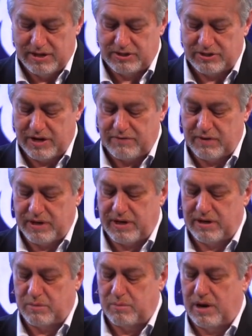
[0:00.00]
Safely
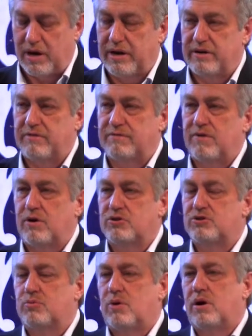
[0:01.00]
hidden behind a
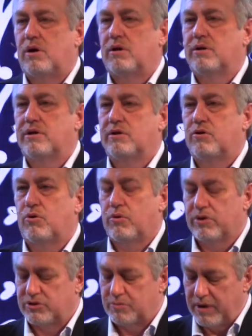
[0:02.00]
false wall in
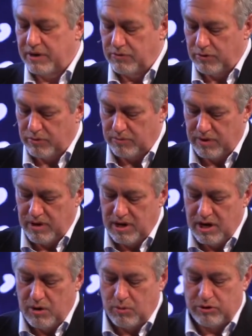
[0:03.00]
Corrie's bedroom
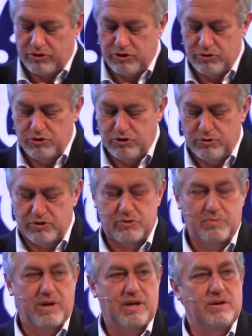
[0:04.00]
were two
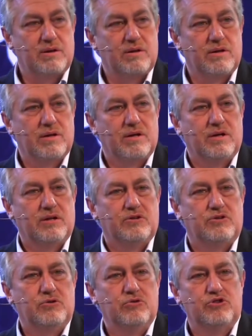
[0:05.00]
Jewish men,
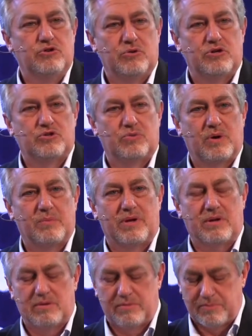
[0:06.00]
two Jewish
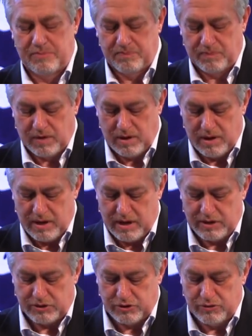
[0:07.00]
women,
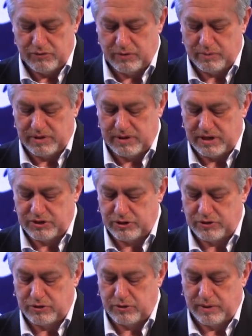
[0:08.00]
and two from the
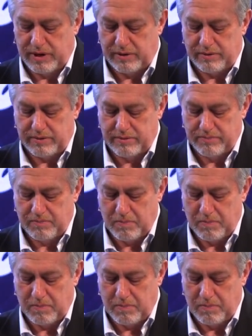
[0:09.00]
Dutch underground.